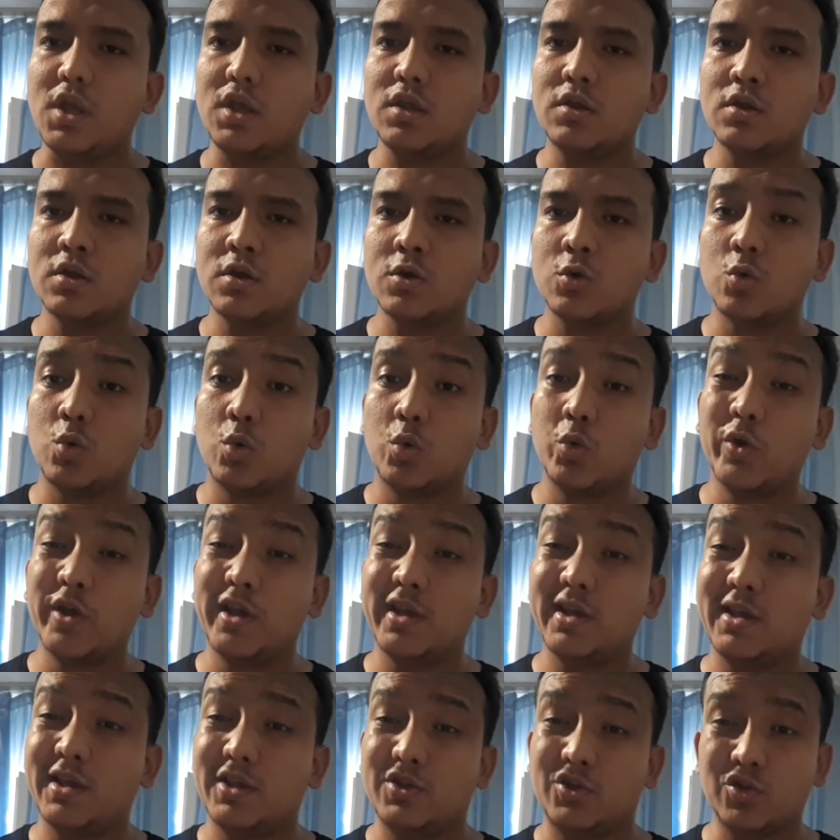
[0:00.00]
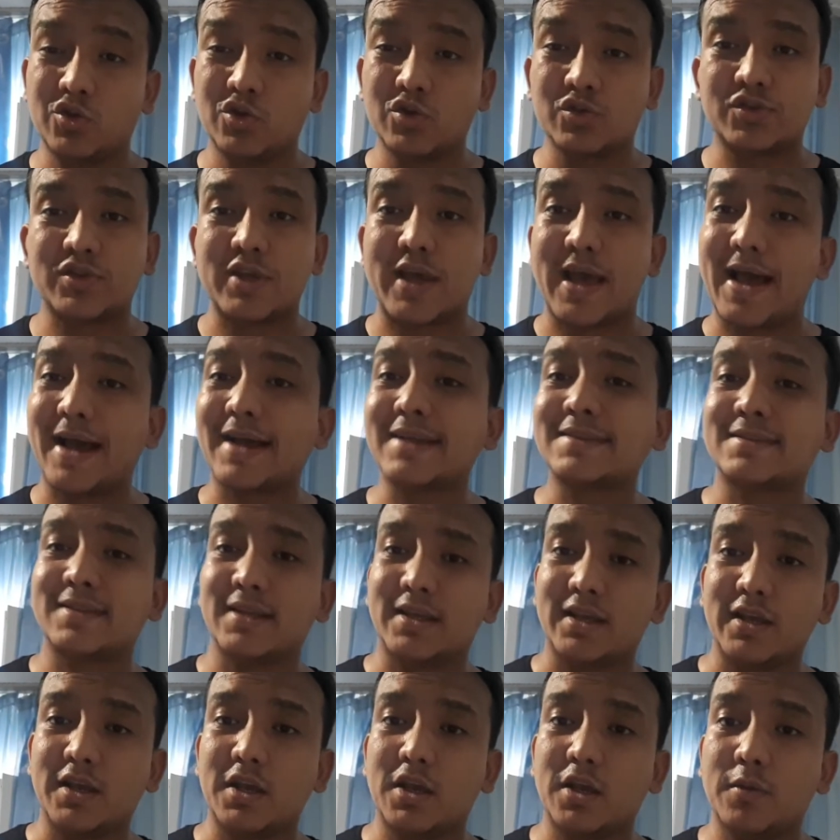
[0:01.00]
you know we use as
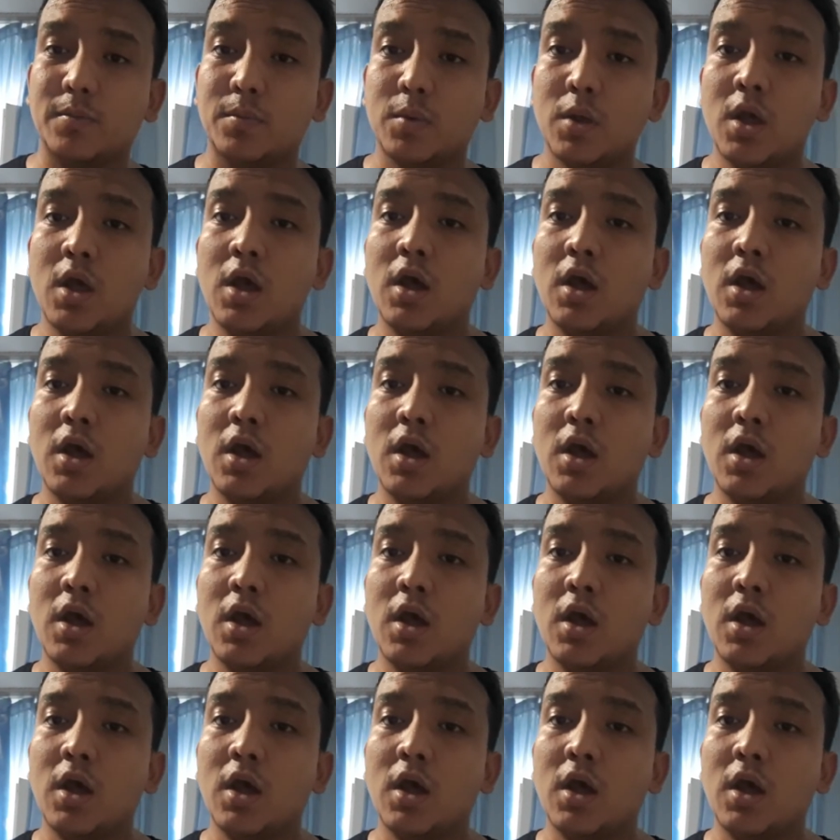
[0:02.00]
if